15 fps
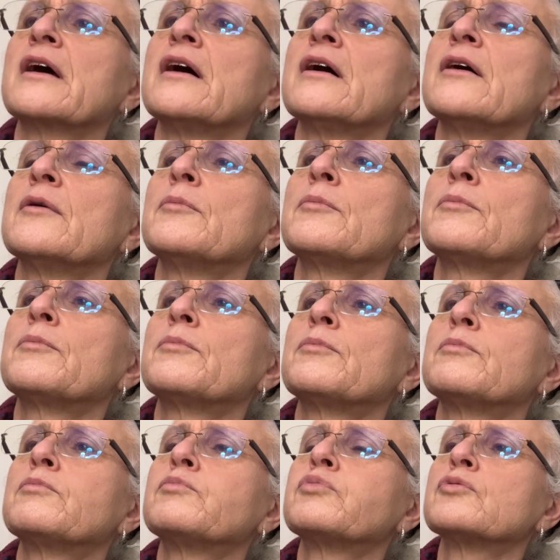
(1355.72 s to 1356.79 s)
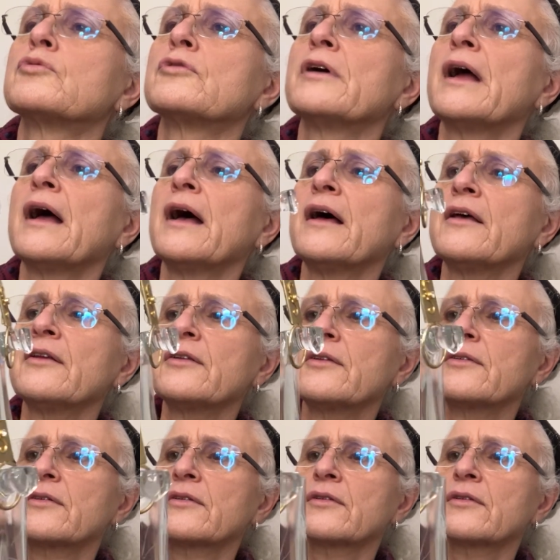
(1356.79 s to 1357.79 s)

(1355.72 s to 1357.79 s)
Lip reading: a brass.